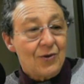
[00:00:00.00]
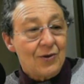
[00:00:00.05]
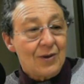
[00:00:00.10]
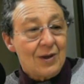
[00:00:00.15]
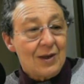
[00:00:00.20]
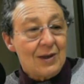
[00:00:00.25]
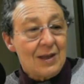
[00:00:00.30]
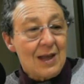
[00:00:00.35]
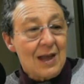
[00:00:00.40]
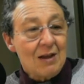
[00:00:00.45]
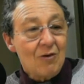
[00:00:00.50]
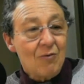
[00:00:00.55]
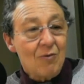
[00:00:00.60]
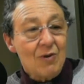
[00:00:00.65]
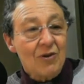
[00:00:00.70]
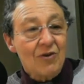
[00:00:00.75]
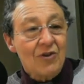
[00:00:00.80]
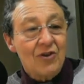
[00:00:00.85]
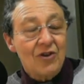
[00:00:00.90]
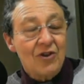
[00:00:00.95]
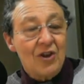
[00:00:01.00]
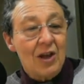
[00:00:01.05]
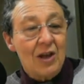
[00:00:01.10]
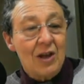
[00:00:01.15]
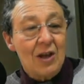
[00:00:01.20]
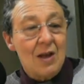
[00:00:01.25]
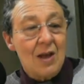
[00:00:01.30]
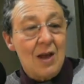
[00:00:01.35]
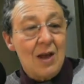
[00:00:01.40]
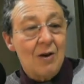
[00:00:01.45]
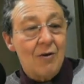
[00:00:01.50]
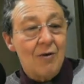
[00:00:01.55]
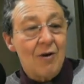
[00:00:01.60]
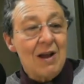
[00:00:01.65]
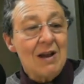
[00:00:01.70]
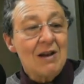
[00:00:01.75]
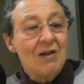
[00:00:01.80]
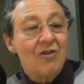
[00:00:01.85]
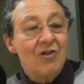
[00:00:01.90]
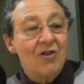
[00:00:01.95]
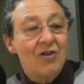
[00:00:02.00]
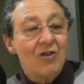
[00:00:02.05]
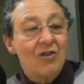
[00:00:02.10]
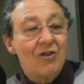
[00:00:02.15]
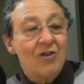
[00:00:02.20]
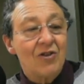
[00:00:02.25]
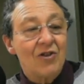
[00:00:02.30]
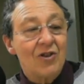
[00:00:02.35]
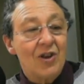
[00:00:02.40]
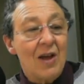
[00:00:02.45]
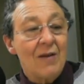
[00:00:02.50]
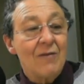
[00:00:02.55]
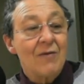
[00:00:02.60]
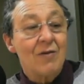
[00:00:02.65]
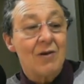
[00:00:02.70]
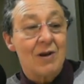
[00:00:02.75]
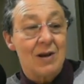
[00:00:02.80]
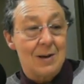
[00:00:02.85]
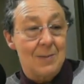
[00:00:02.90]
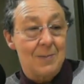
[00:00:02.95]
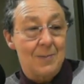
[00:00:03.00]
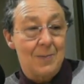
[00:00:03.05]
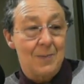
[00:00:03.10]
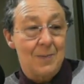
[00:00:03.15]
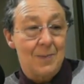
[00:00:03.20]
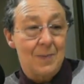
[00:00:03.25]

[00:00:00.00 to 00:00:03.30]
that was a great discovery